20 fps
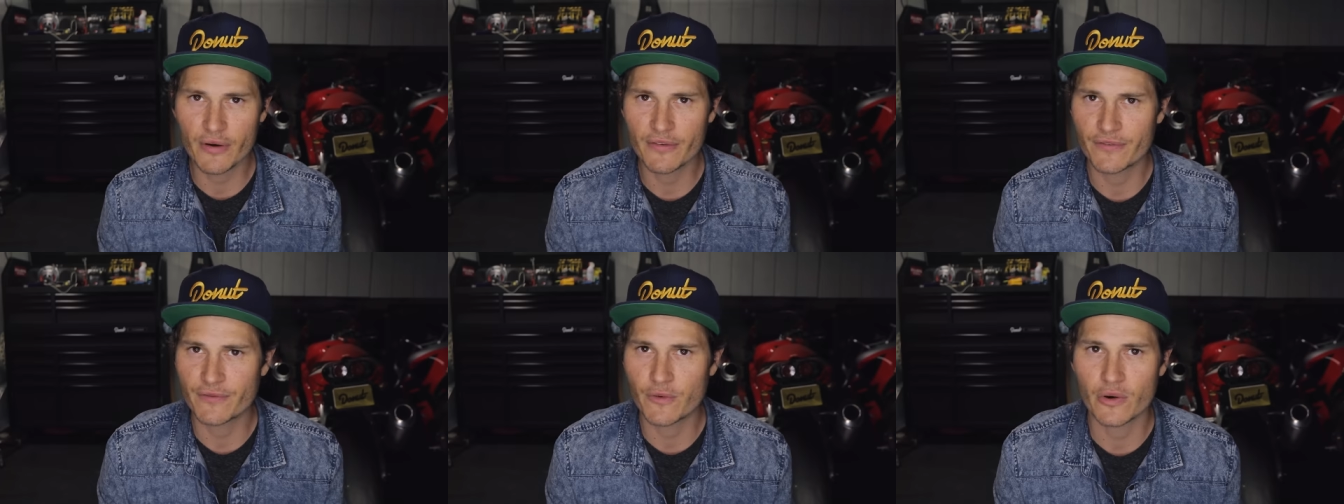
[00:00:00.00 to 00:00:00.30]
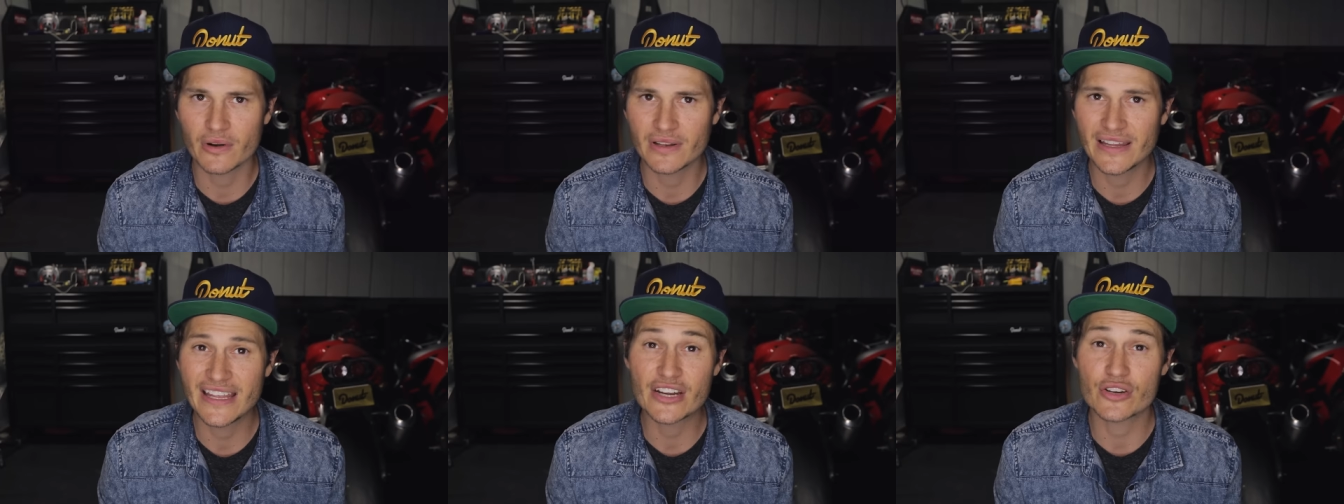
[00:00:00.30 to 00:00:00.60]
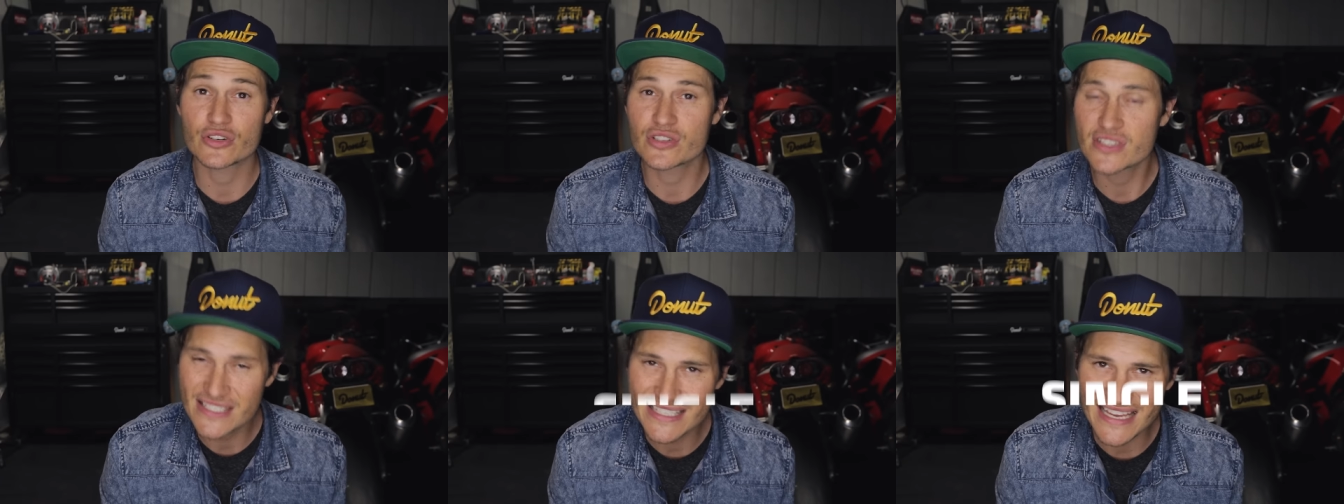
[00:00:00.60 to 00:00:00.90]
point four
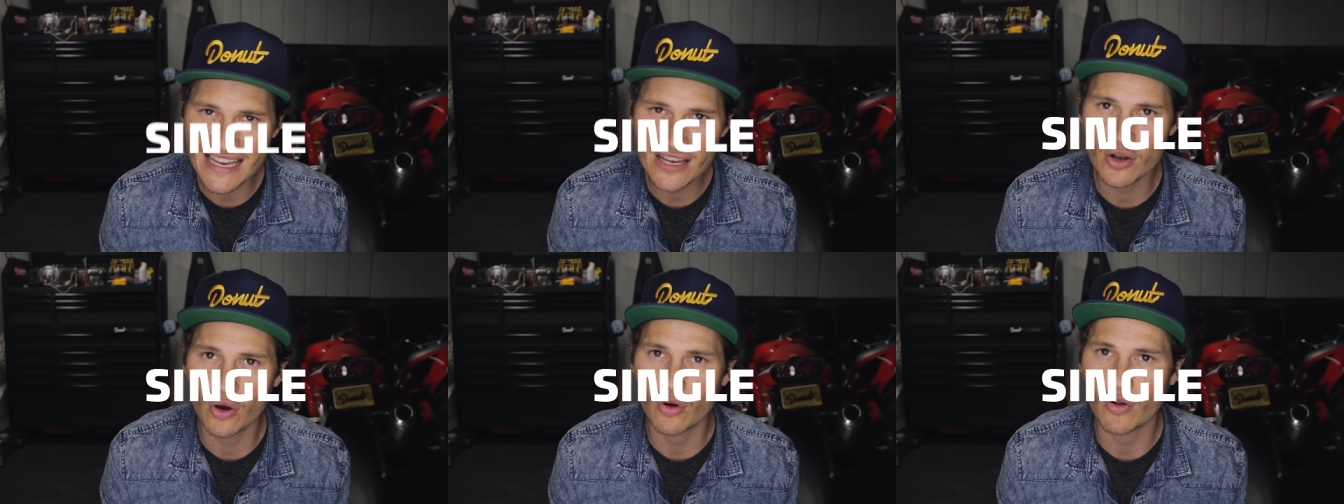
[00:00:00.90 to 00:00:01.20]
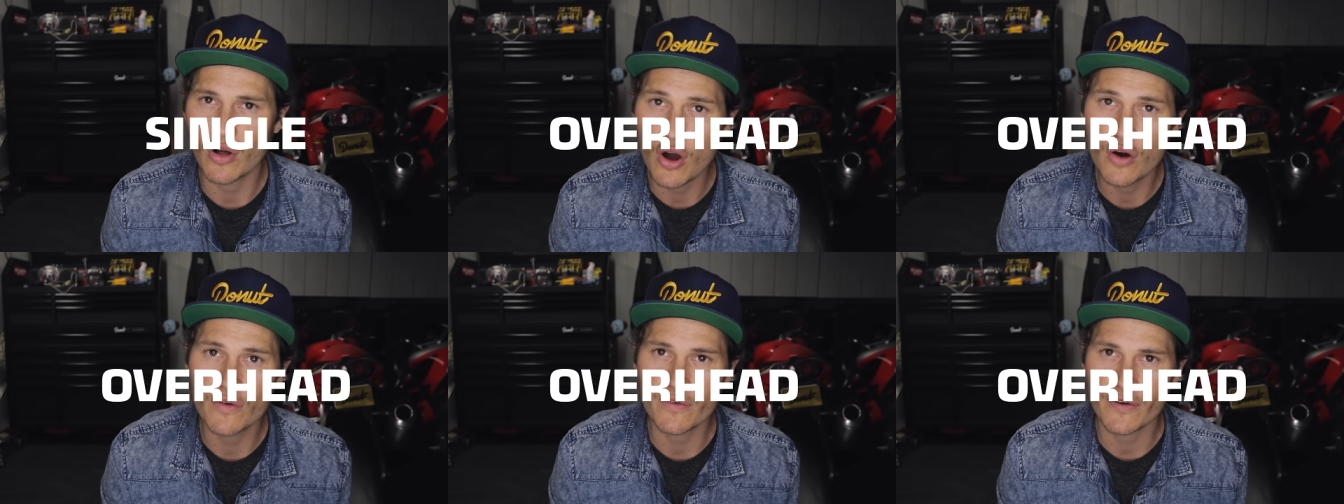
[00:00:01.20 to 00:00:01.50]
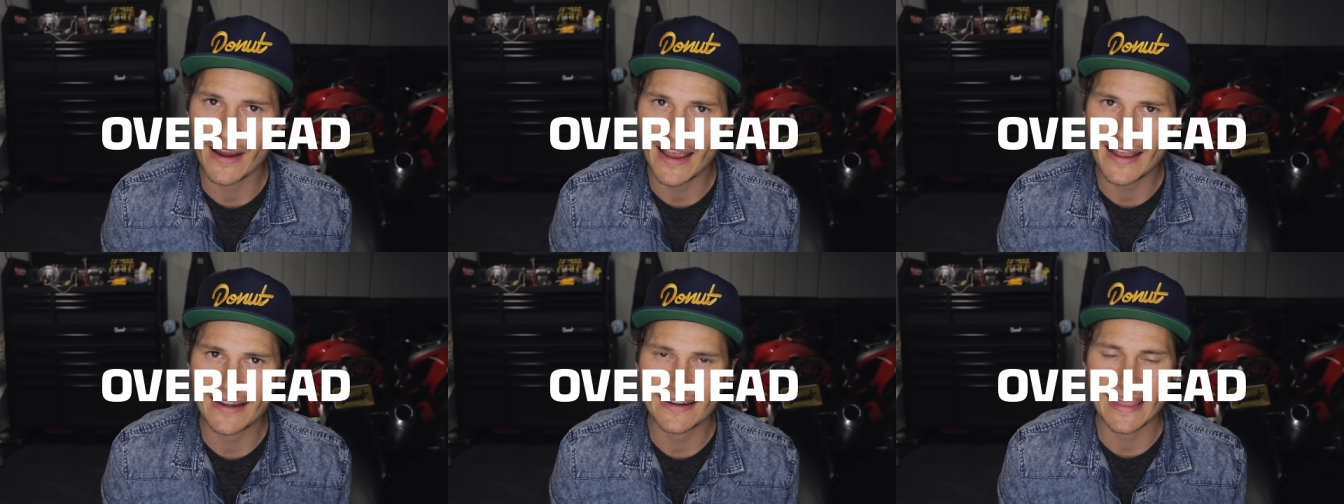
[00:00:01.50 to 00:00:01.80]
liter single
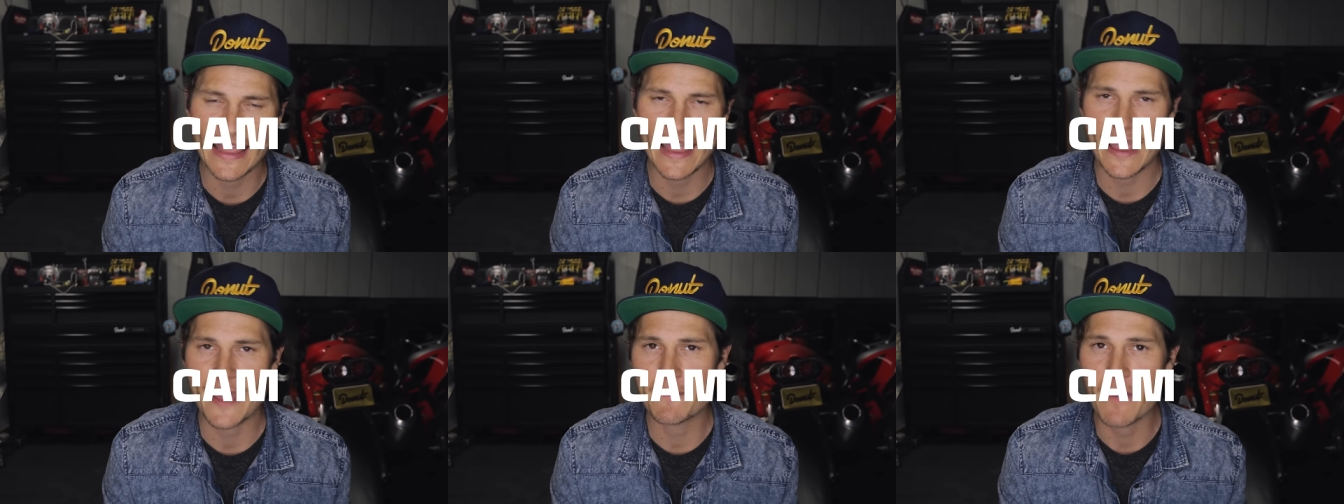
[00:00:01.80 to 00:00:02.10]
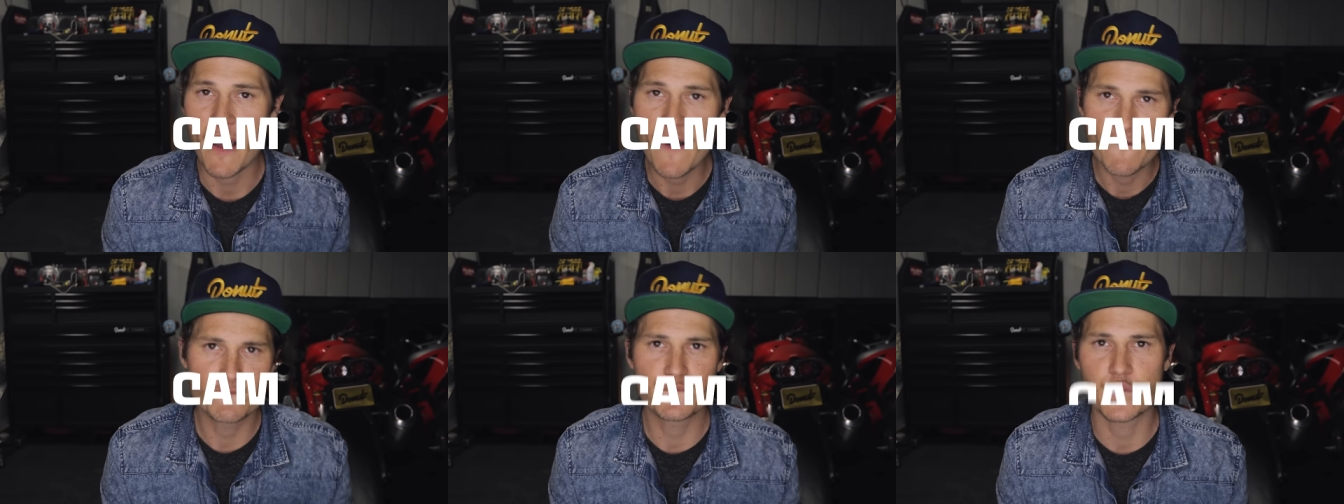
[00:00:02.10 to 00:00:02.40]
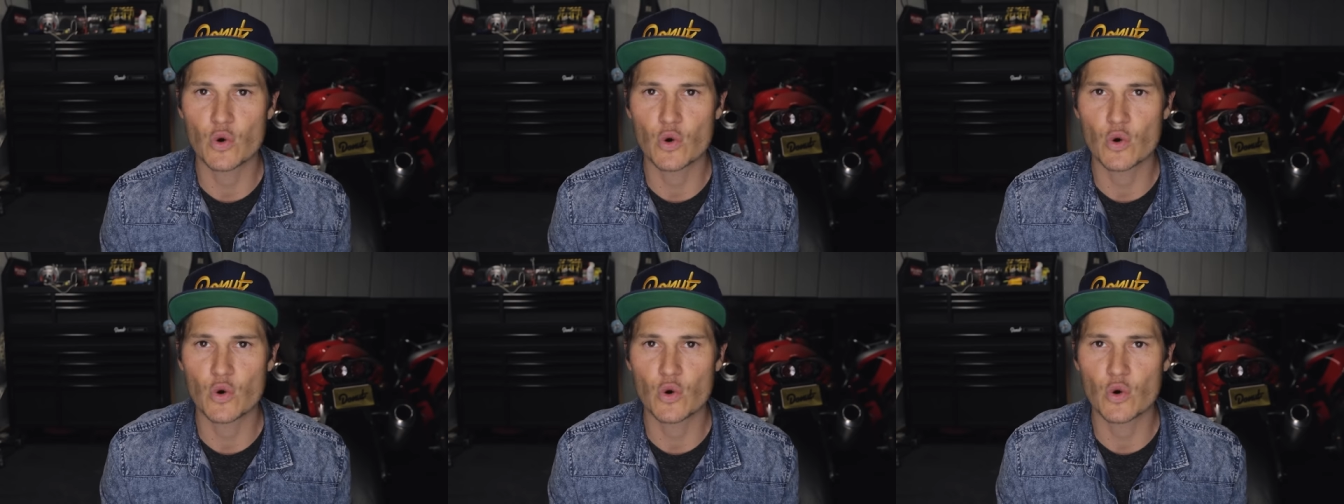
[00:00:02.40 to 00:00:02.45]
overhead cam